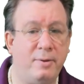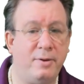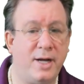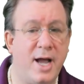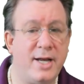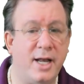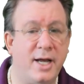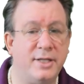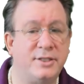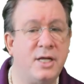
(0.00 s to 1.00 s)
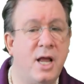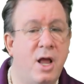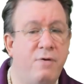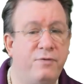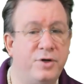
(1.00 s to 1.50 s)
guidelines
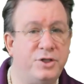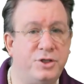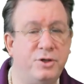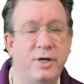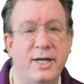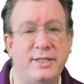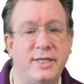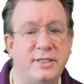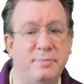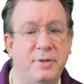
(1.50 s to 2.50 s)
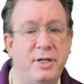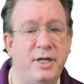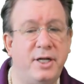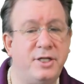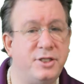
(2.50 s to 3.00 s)
for ensuring
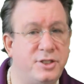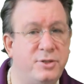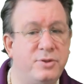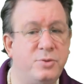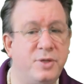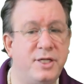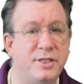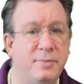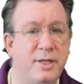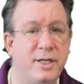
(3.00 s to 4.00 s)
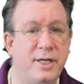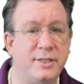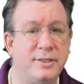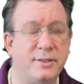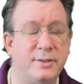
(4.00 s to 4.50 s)
accessibility to students with
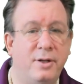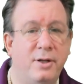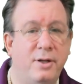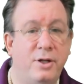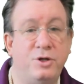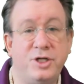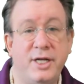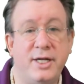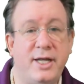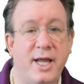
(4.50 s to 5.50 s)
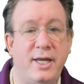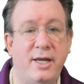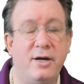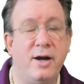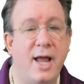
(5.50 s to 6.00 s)
disabilities. You should indicate
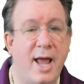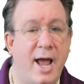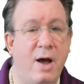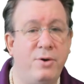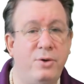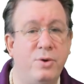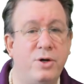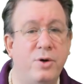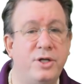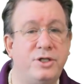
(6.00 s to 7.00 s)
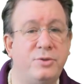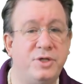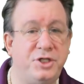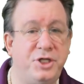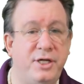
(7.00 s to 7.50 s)
here how you are going to
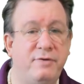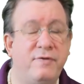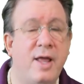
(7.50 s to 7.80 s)
achieve